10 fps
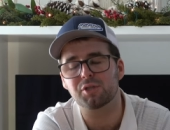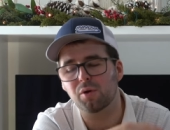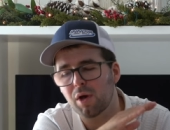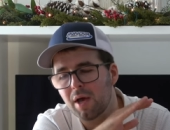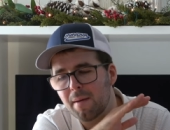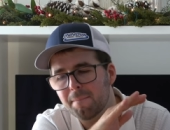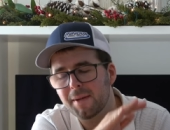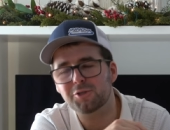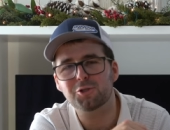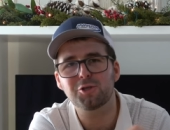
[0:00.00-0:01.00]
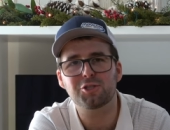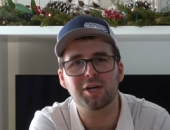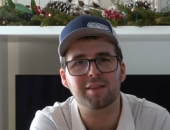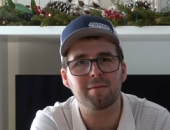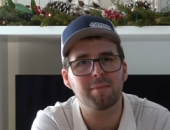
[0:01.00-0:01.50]
So make sure you
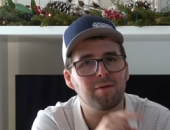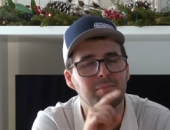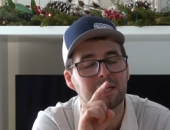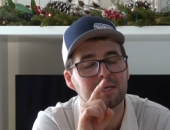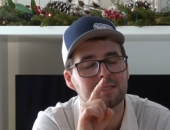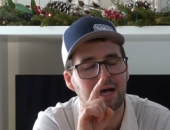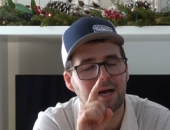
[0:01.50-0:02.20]
check them out because